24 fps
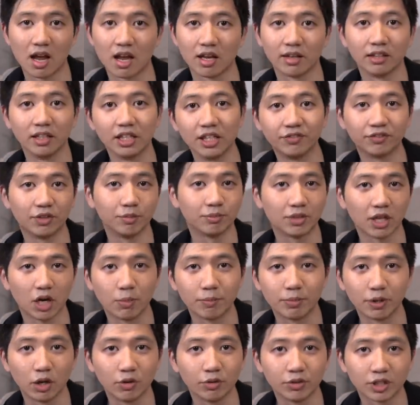and leave them
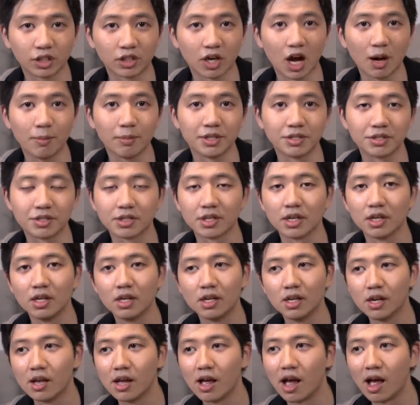down below in the comments.
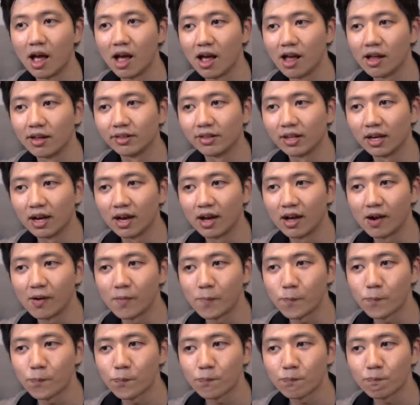And
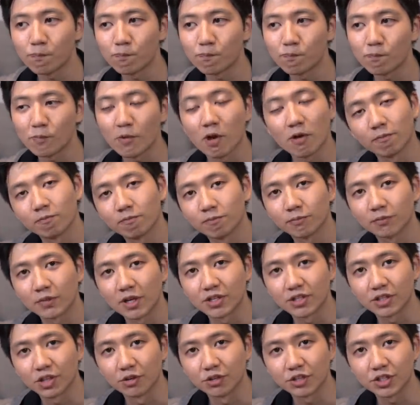I
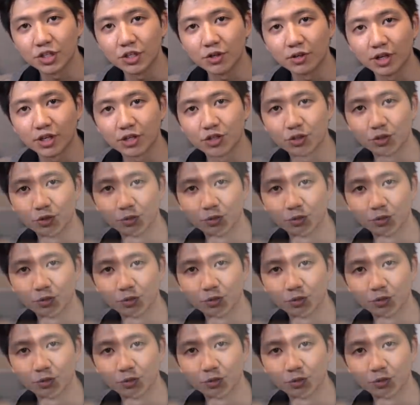guess I'll see you guys